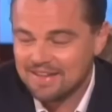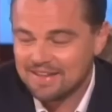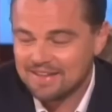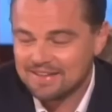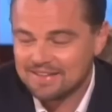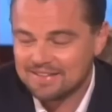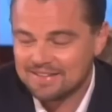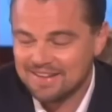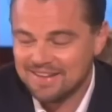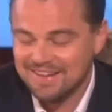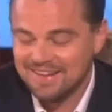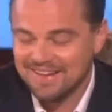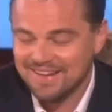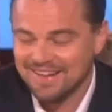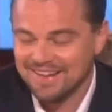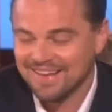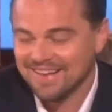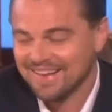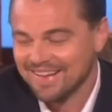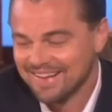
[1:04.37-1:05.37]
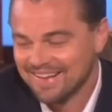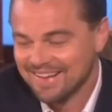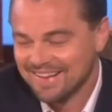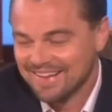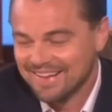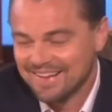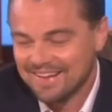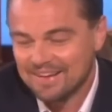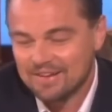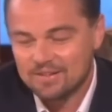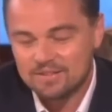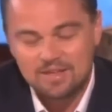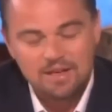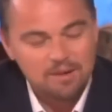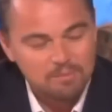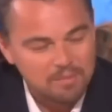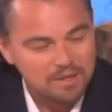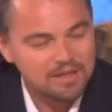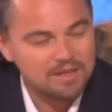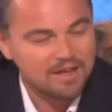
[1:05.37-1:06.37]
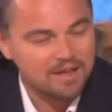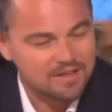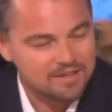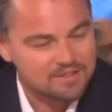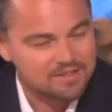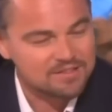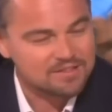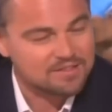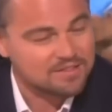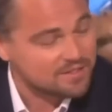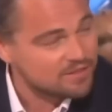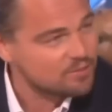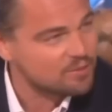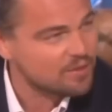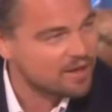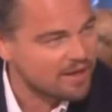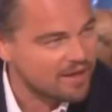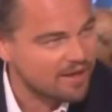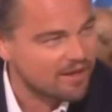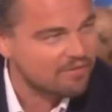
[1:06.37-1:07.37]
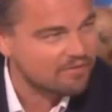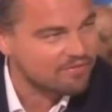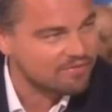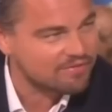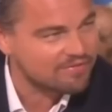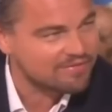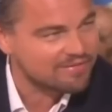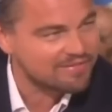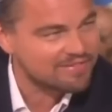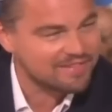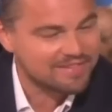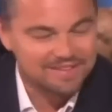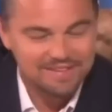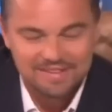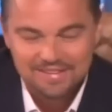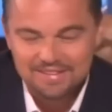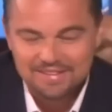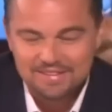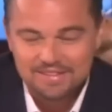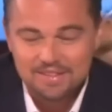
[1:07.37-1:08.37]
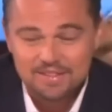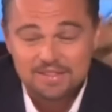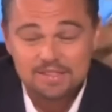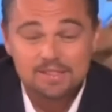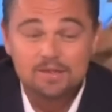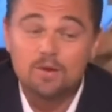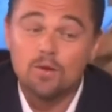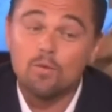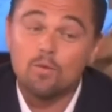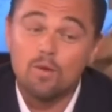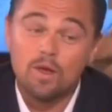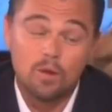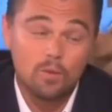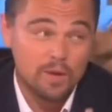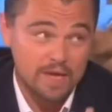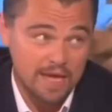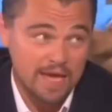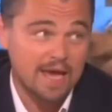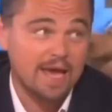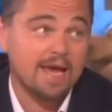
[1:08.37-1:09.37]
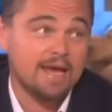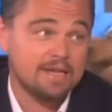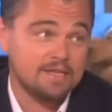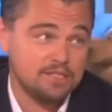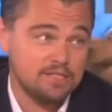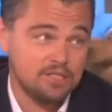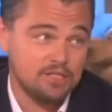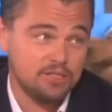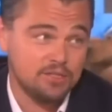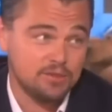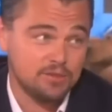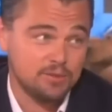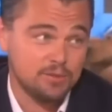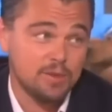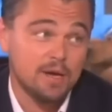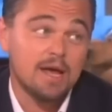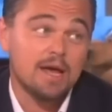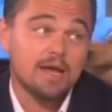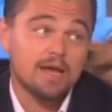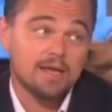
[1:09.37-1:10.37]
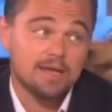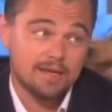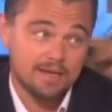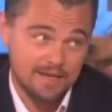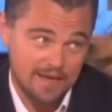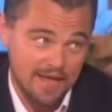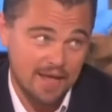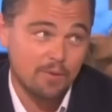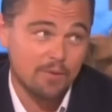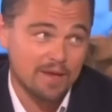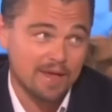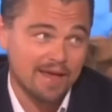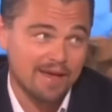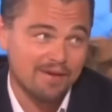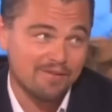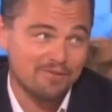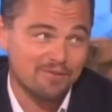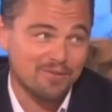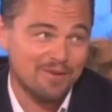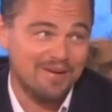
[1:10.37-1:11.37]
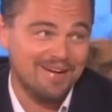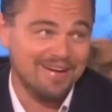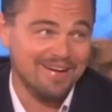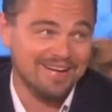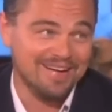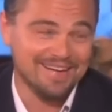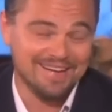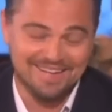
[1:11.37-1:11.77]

And he said, he goes, "How many engines did we have?" He goes, "Well, we had two. Now we have one."